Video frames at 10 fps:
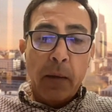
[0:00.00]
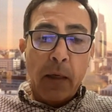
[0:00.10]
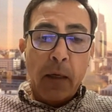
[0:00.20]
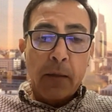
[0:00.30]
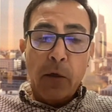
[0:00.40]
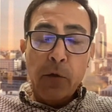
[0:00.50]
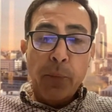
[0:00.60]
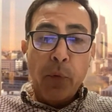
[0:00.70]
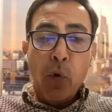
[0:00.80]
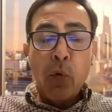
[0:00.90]
acceleration
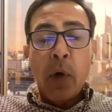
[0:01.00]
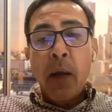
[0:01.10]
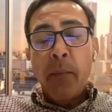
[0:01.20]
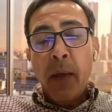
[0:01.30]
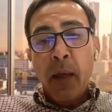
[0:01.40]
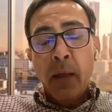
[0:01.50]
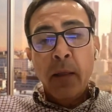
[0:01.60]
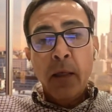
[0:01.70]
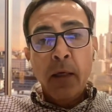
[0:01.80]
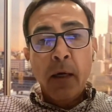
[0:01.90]
program and
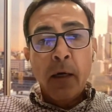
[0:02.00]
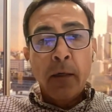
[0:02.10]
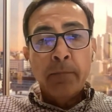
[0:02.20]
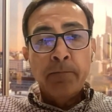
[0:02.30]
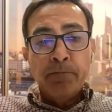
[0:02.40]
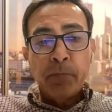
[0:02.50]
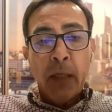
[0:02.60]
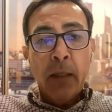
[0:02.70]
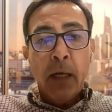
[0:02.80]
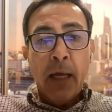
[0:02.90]

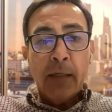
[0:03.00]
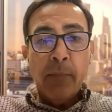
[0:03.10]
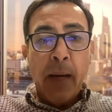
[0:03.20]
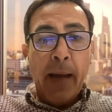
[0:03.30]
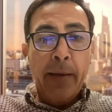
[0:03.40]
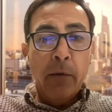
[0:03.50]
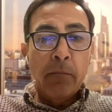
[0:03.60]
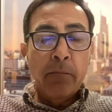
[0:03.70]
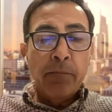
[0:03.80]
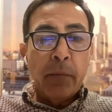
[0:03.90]
the last mile,
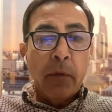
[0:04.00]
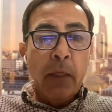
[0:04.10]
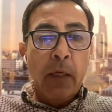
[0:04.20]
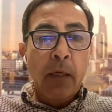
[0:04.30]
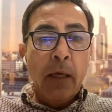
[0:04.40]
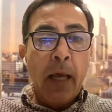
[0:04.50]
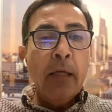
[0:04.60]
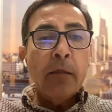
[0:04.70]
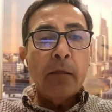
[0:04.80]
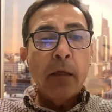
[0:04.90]
the
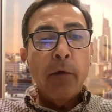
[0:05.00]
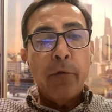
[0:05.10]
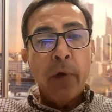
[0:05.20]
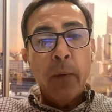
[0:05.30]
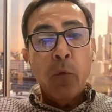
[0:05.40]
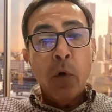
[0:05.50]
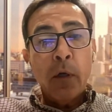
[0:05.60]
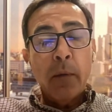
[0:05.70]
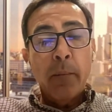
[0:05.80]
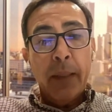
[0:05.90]
ACE
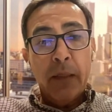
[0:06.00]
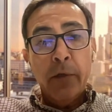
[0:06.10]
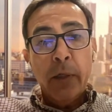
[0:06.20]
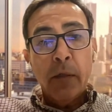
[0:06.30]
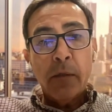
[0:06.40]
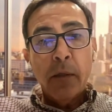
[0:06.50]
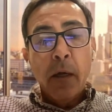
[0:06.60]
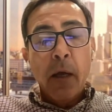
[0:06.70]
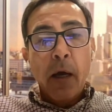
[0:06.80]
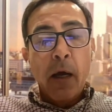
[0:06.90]
framework materials
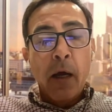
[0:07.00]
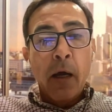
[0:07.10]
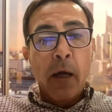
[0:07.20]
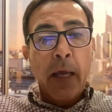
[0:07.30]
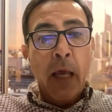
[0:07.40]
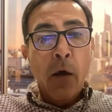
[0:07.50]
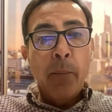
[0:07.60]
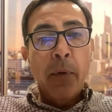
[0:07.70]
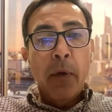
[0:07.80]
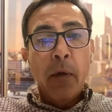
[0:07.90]

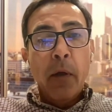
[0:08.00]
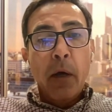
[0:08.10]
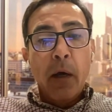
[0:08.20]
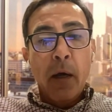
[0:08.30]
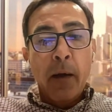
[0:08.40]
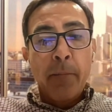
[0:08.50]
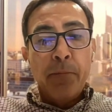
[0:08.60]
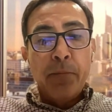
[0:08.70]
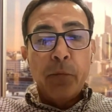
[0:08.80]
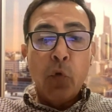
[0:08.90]
help
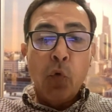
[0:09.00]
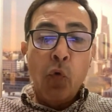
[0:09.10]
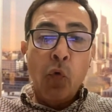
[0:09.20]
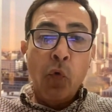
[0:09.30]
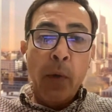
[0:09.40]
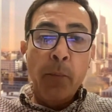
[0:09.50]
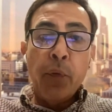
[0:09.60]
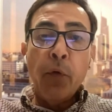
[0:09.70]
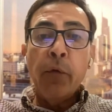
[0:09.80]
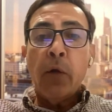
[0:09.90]
to
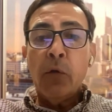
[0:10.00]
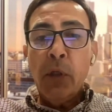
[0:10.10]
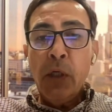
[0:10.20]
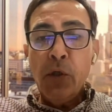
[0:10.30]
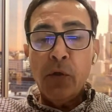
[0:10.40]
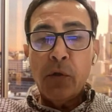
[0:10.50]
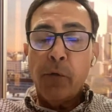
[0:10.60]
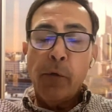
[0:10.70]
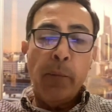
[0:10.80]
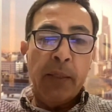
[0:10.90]
improve the conditions of
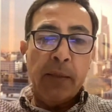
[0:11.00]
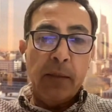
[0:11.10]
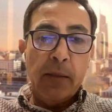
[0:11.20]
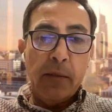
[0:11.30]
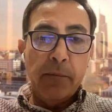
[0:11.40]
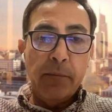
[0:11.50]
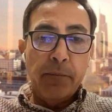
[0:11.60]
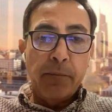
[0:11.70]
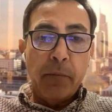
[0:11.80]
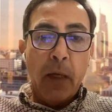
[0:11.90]
the business.
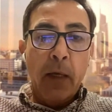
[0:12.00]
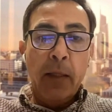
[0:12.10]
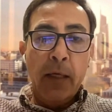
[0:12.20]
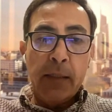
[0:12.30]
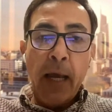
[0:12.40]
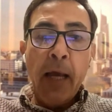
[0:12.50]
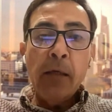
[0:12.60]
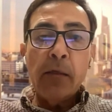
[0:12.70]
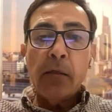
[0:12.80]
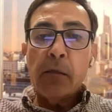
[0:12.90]
In this
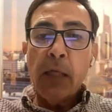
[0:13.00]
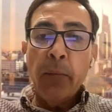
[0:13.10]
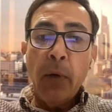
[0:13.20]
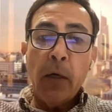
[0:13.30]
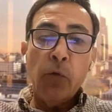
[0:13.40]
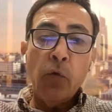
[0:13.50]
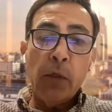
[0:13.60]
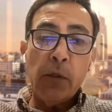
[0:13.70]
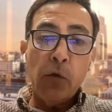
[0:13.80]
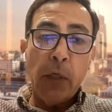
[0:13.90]
case, similar to the
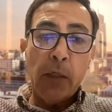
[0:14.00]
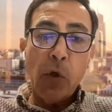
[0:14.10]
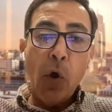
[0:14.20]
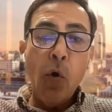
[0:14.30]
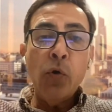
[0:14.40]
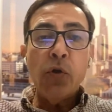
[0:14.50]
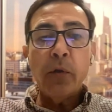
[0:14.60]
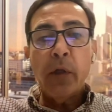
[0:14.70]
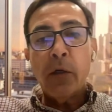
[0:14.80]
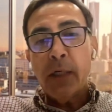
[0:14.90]
success coach,
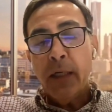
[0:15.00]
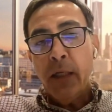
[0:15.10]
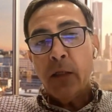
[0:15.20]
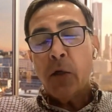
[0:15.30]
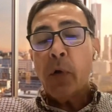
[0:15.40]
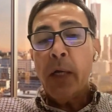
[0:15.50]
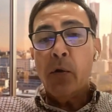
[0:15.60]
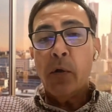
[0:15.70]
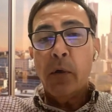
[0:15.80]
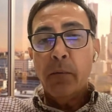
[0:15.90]
there's an integrator
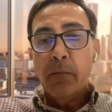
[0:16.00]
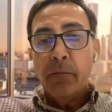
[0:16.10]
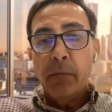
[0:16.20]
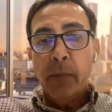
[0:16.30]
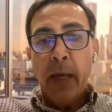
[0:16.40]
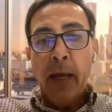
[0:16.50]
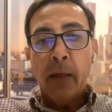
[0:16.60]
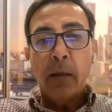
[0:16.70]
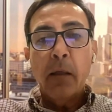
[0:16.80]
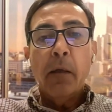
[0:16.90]
that
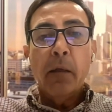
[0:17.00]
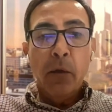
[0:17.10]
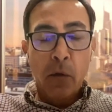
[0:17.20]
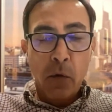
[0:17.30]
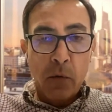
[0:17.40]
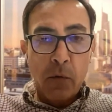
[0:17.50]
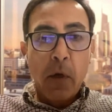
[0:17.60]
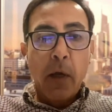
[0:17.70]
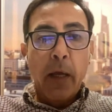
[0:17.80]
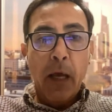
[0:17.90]
you know
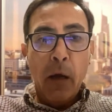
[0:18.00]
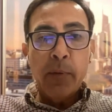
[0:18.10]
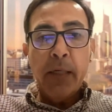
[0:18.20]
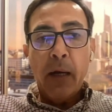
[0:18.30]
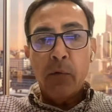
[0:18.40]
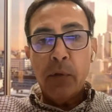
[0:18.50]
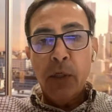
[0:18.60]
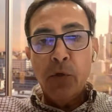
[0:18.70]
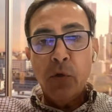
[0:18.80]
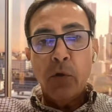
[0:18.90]
helps the
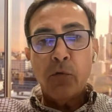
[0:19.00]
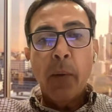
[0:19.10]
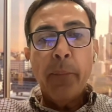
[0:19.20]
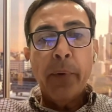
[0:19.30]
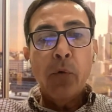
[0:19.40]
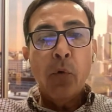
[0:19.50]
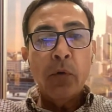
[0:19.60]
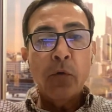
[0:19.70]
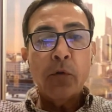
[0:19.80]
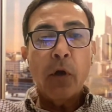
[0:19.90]
acquisition entrepreneur
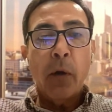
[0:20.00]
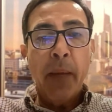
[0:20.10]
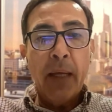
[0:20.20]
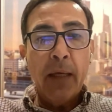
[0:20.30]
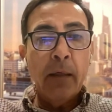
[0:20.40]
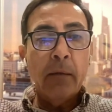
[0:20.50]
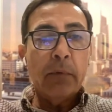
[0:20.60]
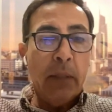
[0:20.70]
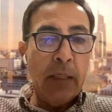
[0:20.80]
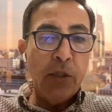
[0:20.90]
to start making
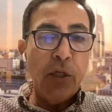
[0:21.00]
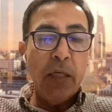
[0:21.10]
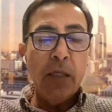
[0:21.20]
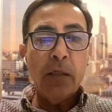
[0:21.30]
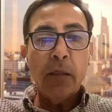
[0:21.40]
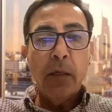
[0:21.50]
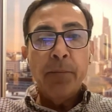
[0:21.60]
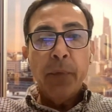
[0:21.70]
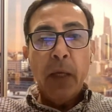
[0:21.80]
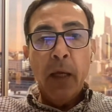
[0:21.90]
these changes
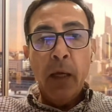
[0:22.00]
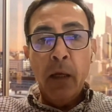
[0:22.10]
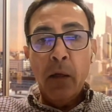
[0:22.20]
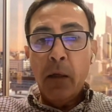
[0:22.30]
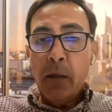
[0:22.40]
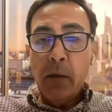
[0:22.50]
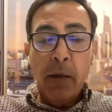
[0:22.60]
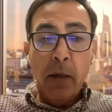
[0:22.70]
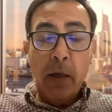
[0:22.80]
in the